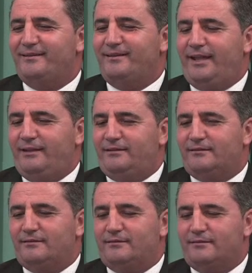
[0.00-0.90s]
And
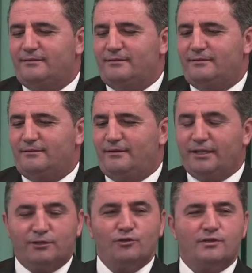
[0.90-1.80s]

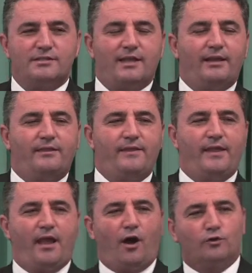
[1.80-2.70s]
it looks like
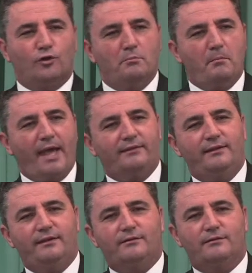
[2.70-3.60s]
the
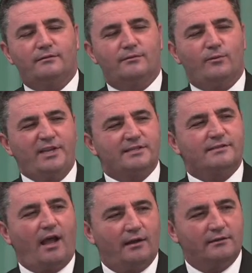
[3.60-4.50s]
automatic
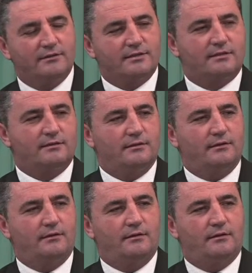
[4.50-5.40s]
results
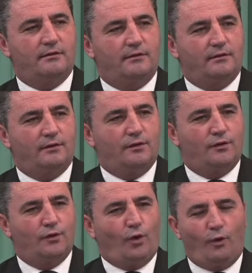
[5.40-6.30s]

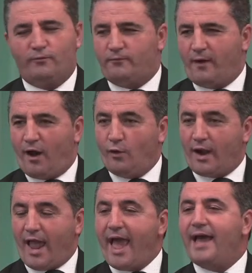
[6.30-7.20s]
of
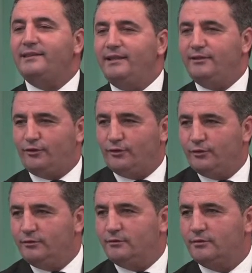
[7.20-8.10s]
our attitude